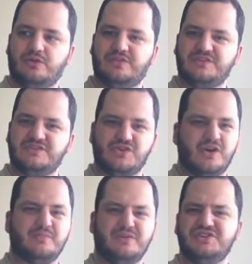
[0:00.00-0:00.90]
a
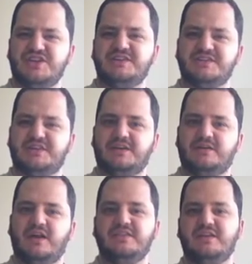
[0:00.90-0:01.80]
dark magenta,
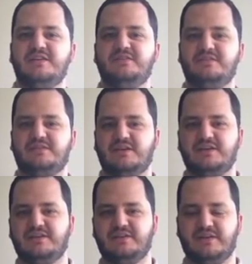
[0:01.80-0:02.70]
and then
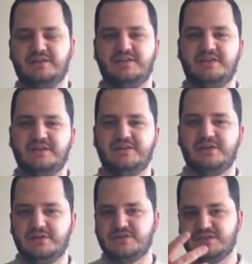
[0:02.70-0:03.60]
in
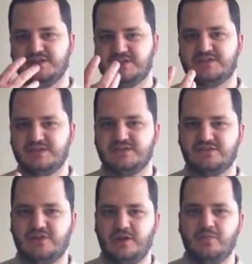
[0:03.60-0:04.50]
another scene it's a
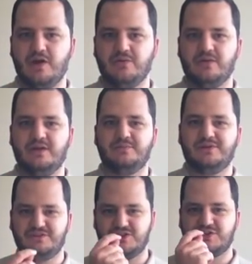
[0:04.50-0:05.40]
very bright red.
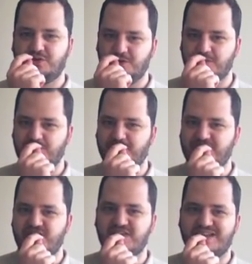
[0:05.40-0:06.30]
But just her
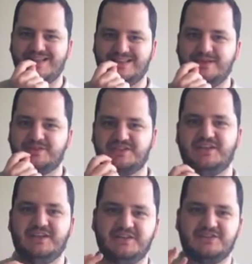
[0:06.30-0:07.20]
putting on that
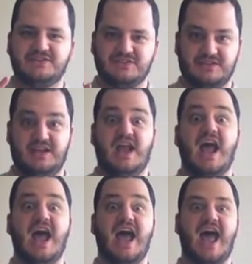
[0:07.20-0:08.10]
lipstick is just like,
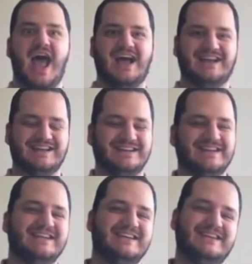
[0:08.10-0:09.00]
ah,
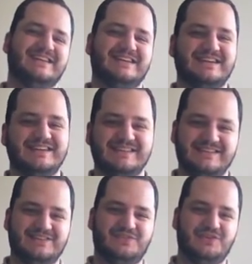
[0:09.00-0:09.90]

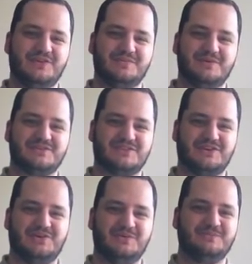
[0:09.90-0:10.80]
and a few other moments.
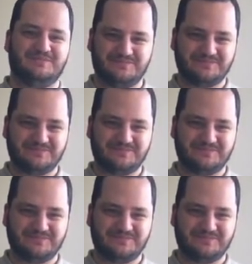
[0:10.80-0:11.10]
So